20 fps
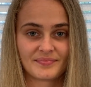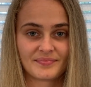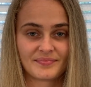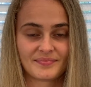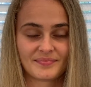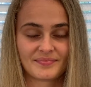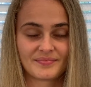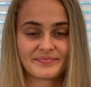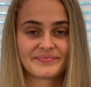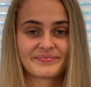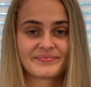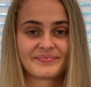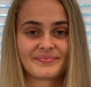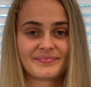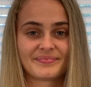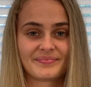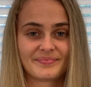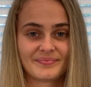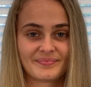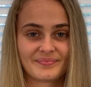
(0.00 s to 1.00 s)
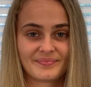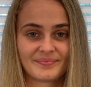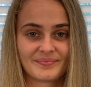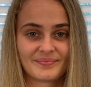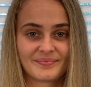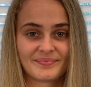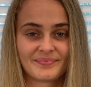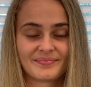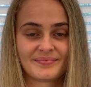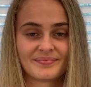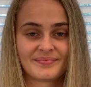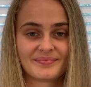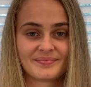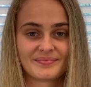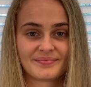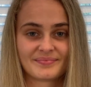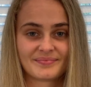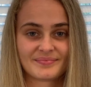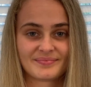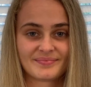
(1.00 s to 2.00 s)

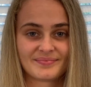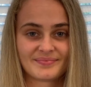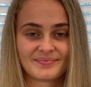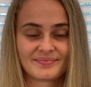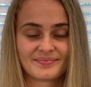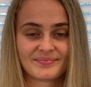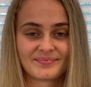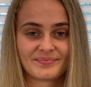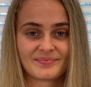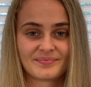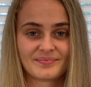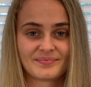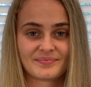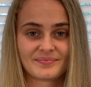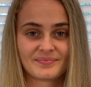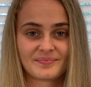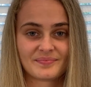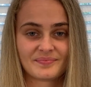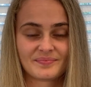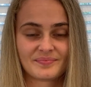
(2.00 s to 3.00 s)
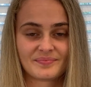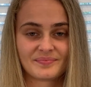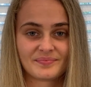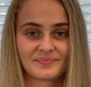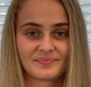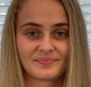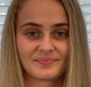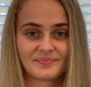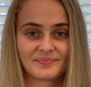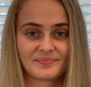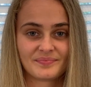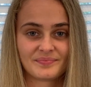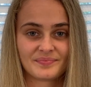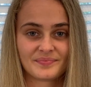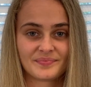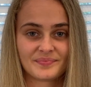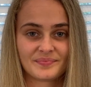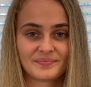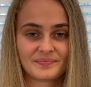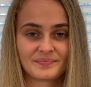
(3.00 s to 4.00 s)

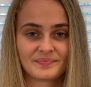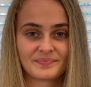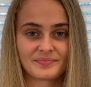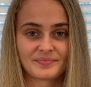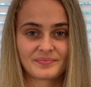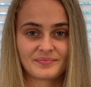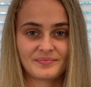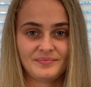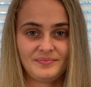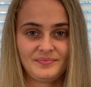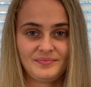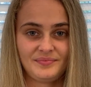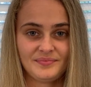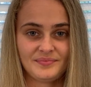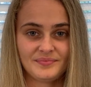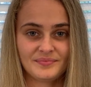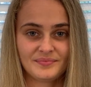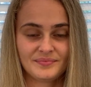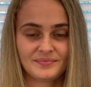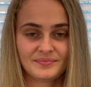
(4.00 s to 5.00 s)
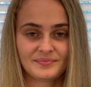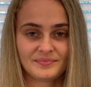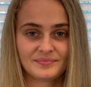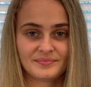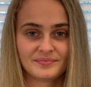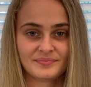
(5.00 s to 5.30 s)
This person isn't speaking.